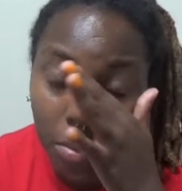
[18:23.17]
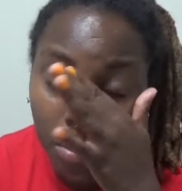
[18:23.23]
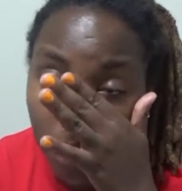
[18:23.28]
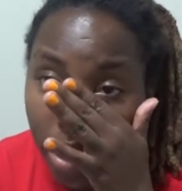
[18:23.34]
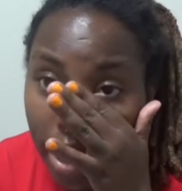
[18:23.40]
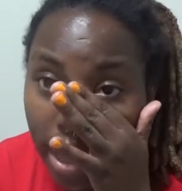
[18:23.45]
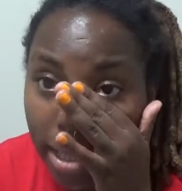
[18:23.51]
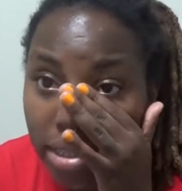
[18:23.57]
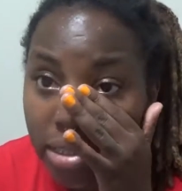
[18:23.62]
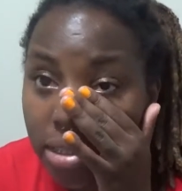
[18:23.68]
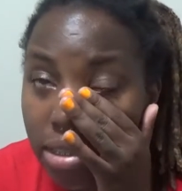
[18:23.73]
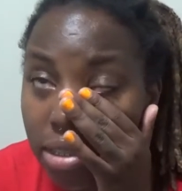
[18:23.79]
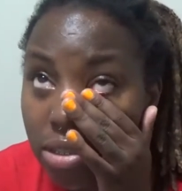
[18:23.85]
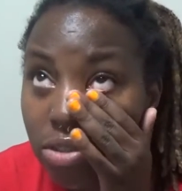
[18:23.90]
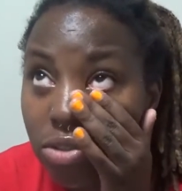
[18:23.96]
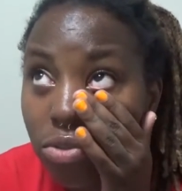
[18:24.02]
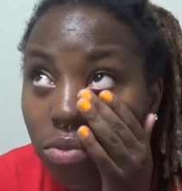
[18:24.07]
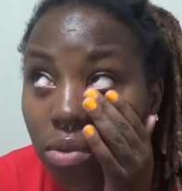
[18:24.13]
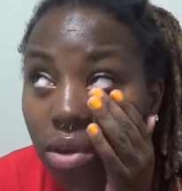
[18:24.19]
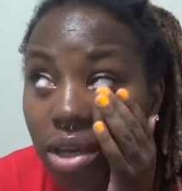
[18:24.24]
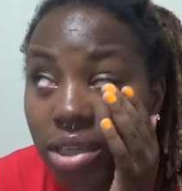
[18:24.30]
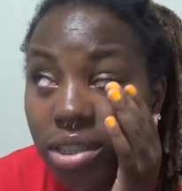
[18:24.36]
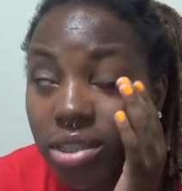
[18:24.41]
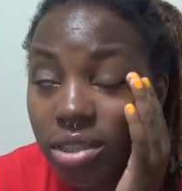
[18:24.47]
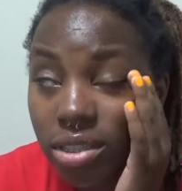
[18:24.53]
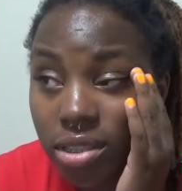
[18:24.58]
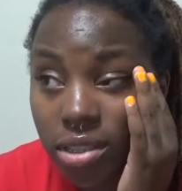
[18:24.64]
bad
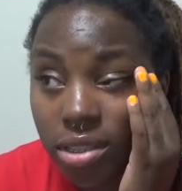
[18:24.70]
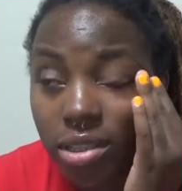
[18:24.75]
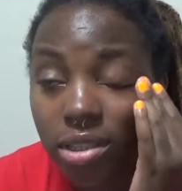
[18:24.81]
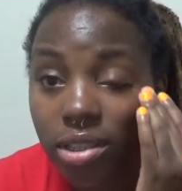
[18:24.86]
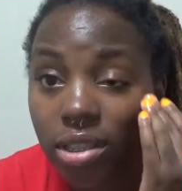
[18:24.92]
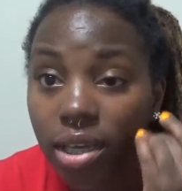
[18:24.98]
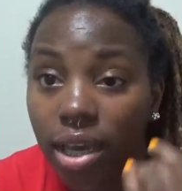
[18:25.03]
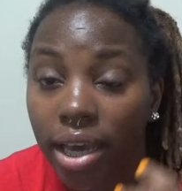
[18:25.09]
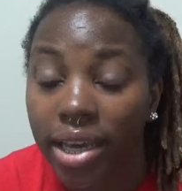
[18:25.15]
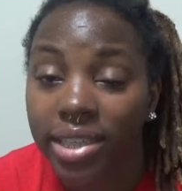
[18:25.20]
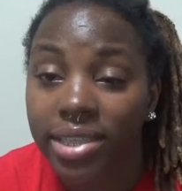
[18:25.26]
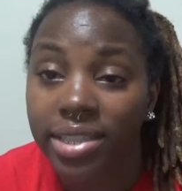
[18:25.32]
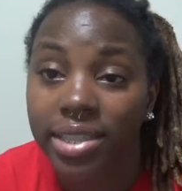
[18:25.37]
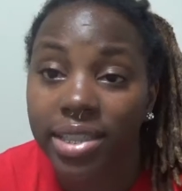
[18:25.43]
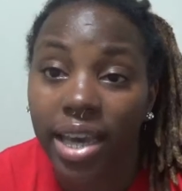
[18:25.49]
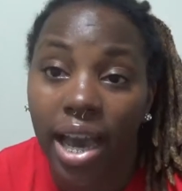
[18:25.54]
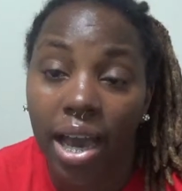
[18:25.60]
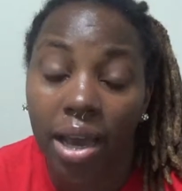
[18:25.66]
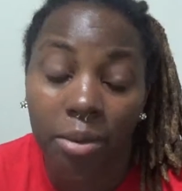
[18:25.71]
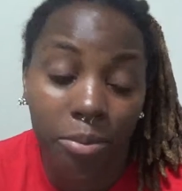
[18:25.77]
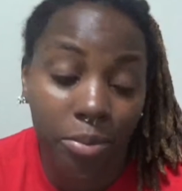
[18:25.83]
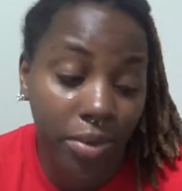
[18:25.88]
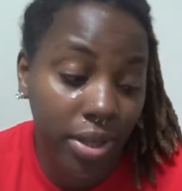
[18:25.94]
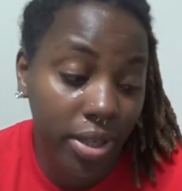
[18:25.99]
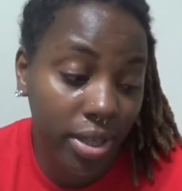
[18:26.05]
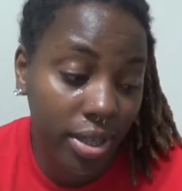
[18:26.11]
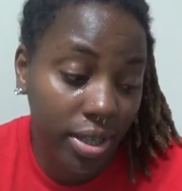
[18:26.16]
situations. Has got
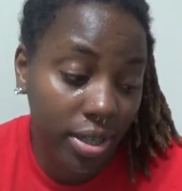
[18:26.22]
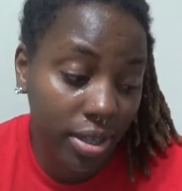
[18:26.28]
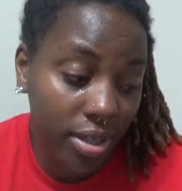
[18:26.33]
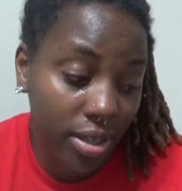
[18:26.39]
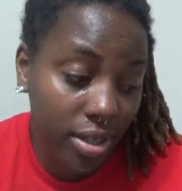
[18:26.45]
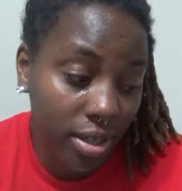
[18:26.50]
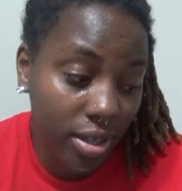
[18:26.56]
me,